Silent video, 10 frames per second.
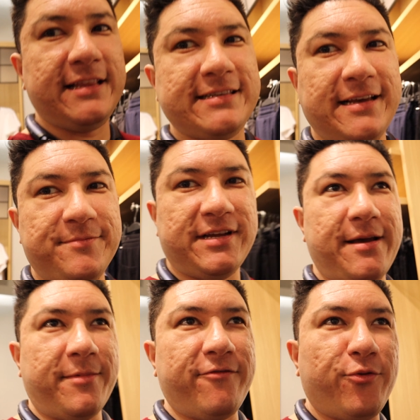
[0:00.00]
at the same
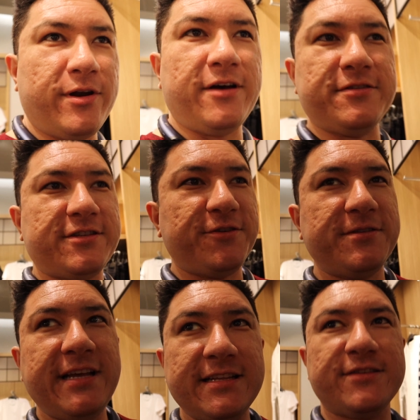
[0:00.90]
time, everyone else
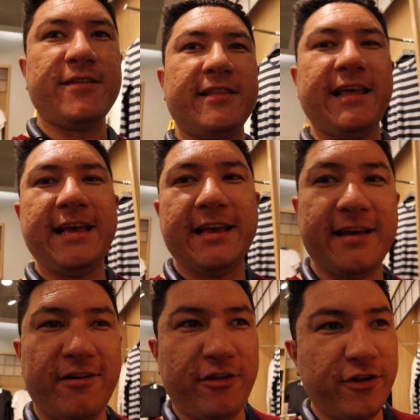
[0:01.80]
knows that, so then they
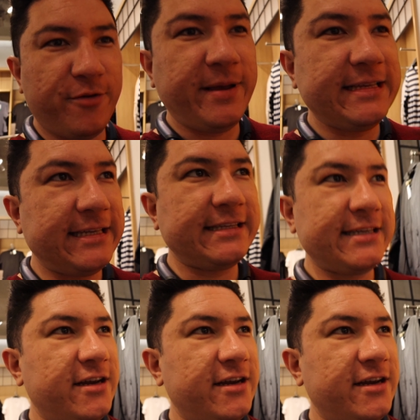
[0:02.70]
can get all their basics